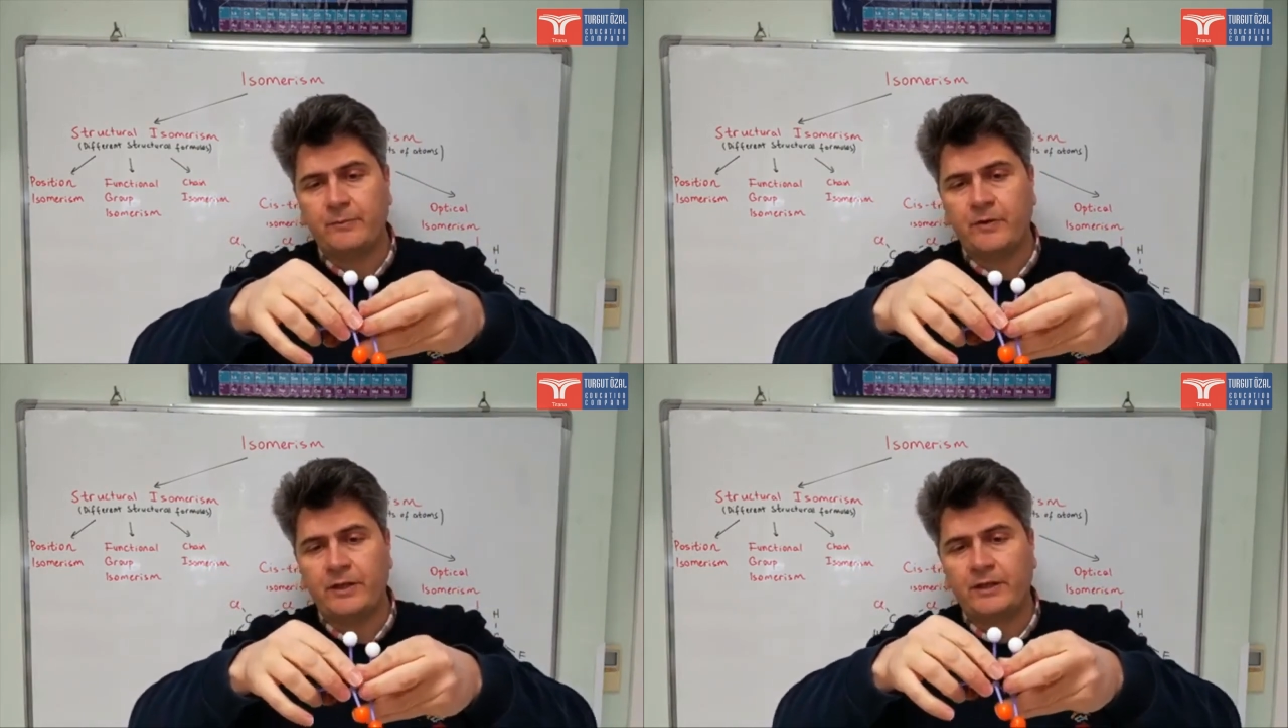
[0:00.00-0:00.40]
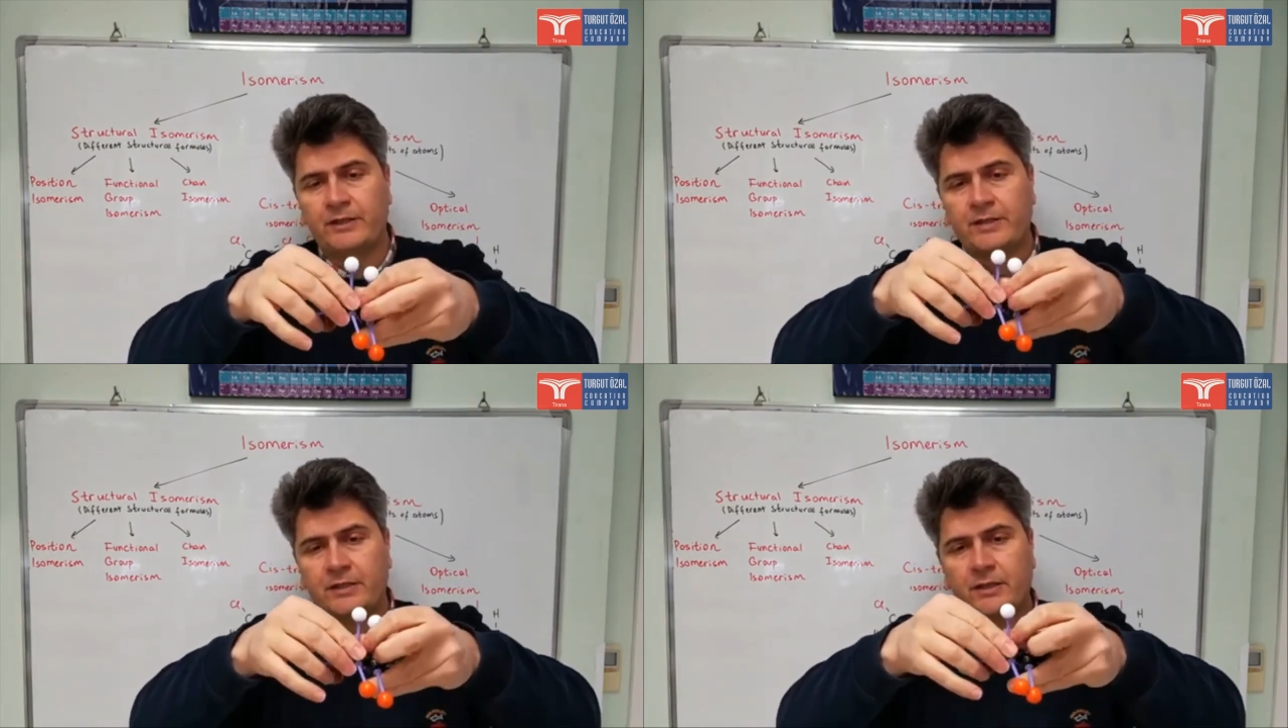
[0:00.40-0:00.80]
white
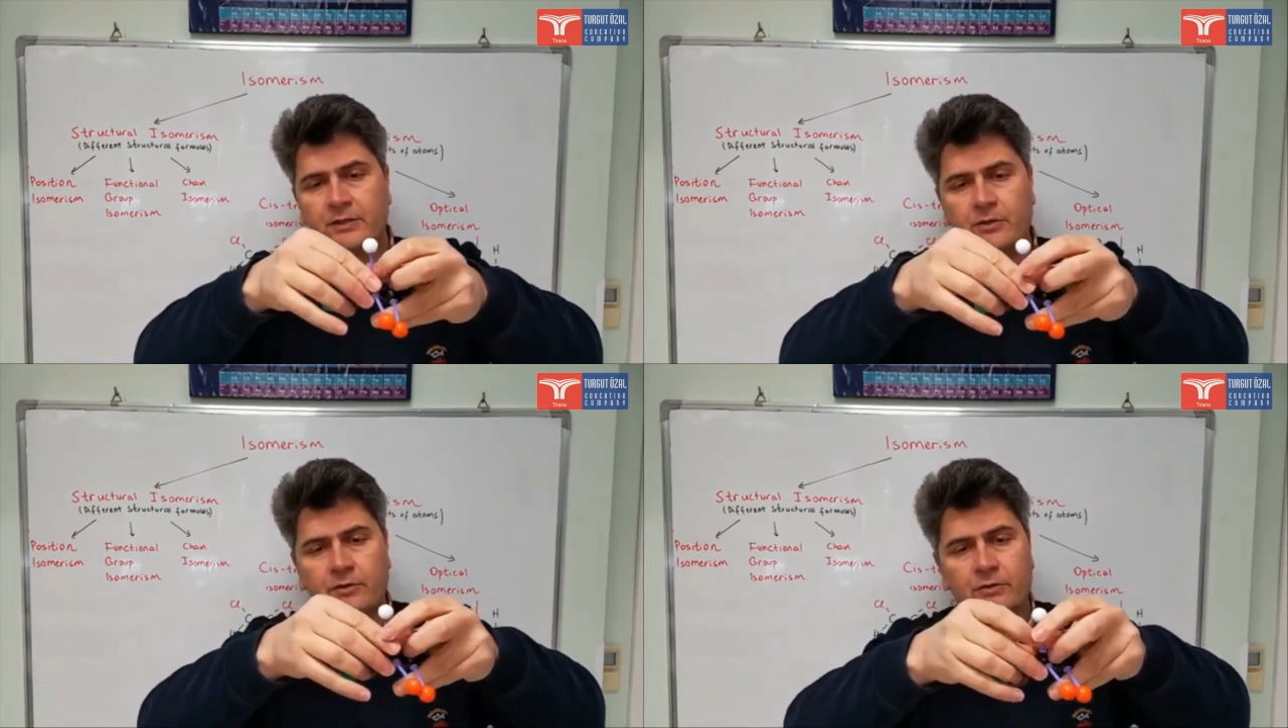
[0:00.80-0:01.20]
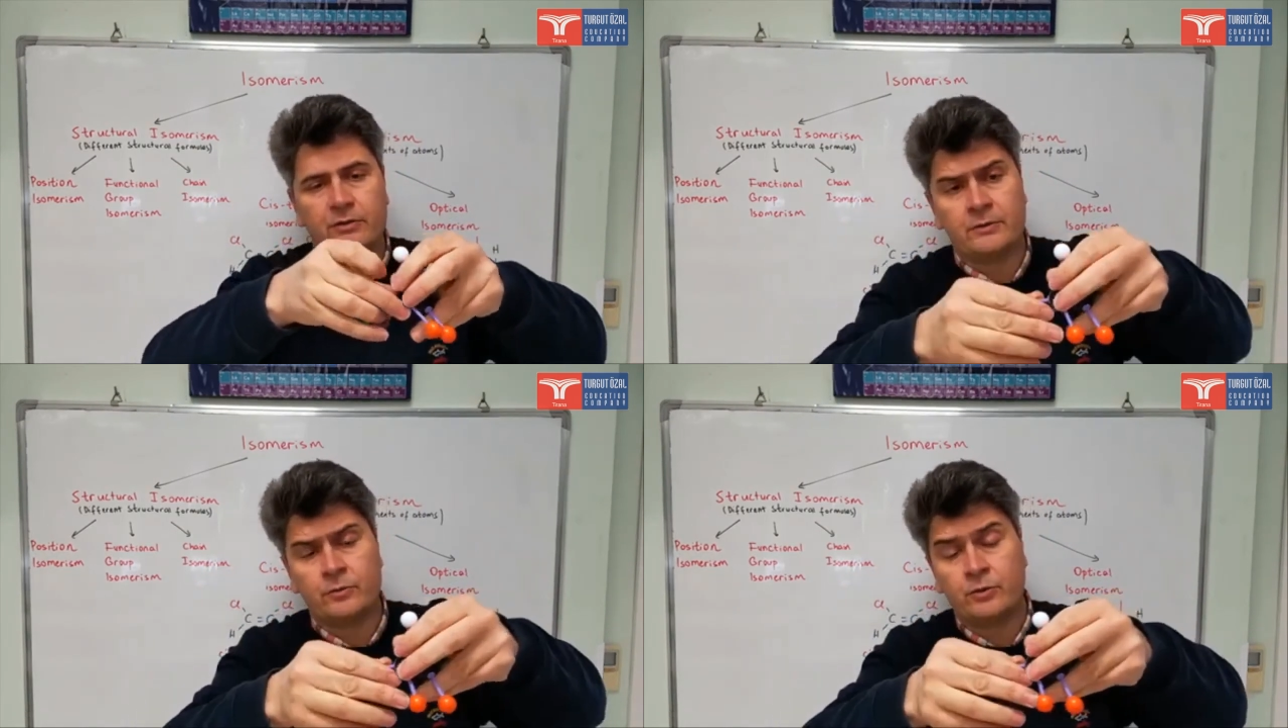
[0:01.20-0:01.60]
is attaching to
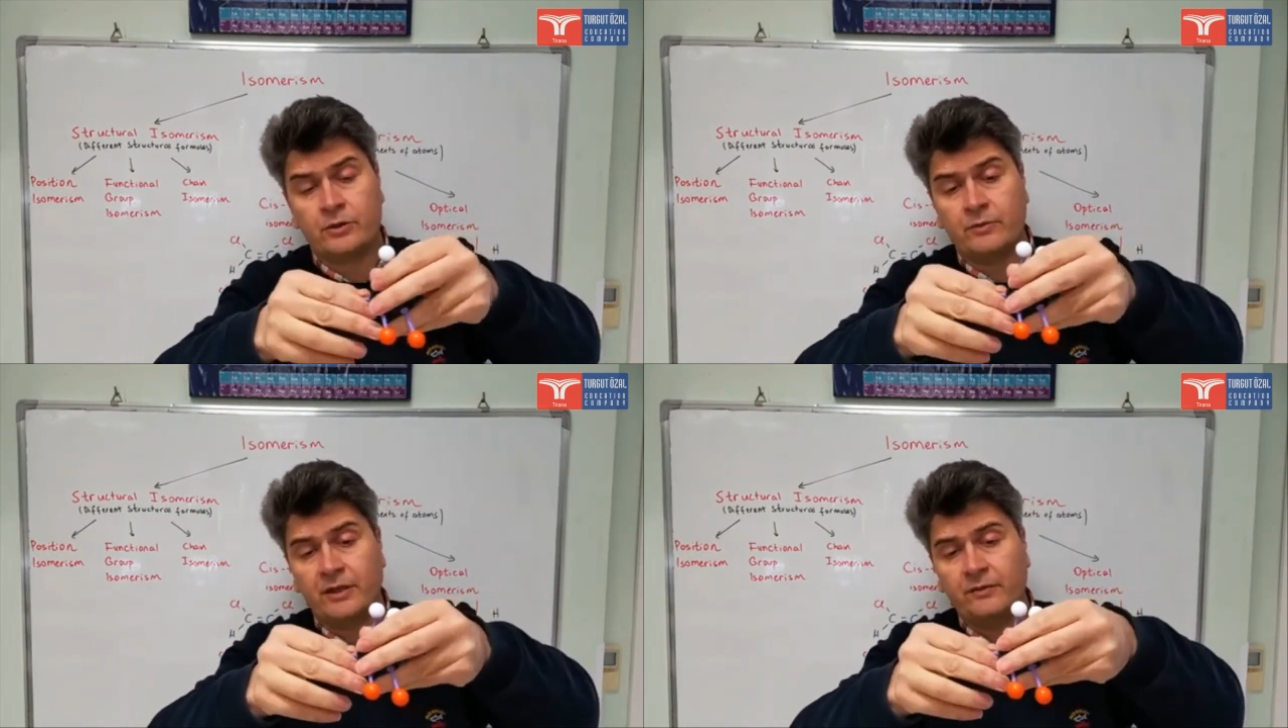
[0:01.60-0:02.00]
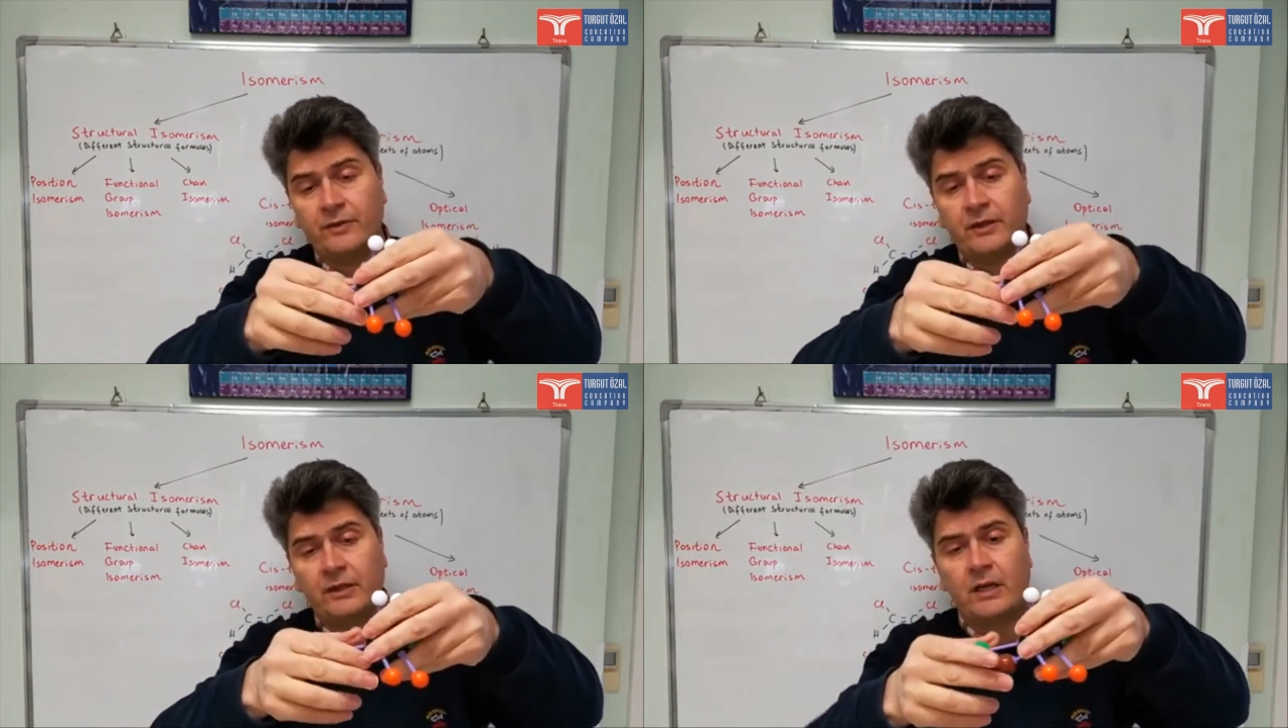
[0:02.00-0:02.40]
the white
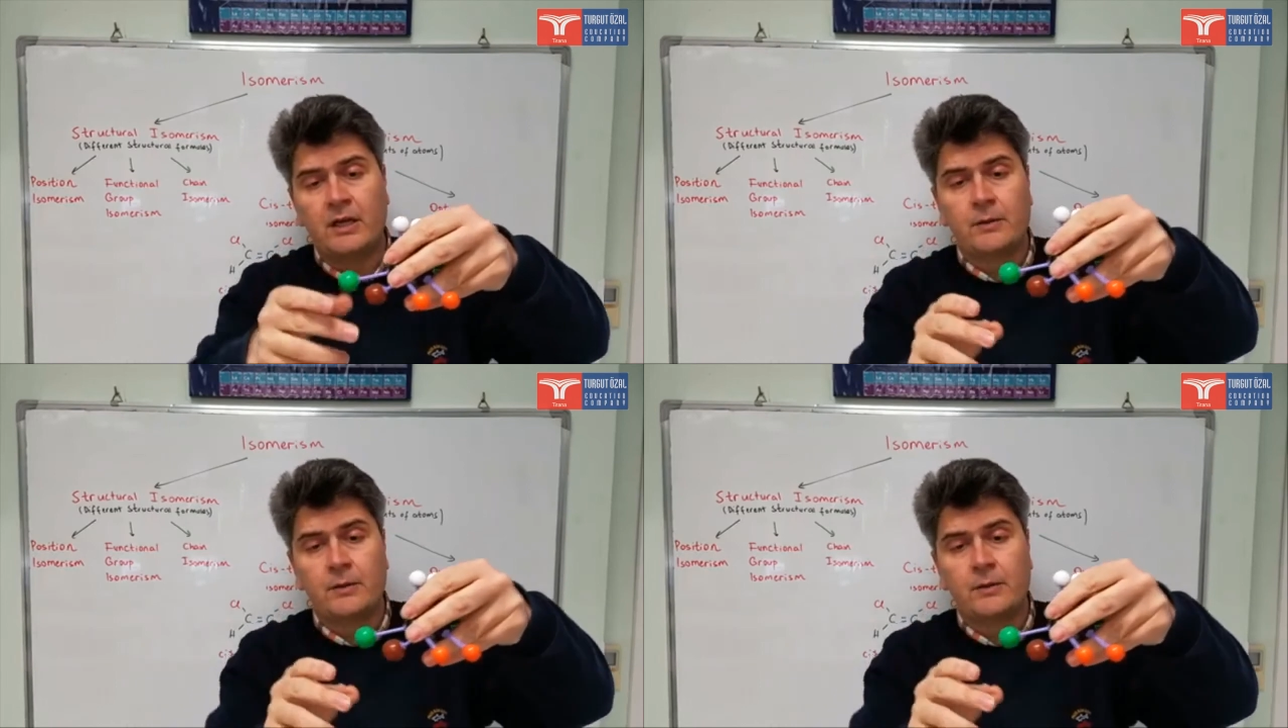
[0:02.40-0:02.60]
one,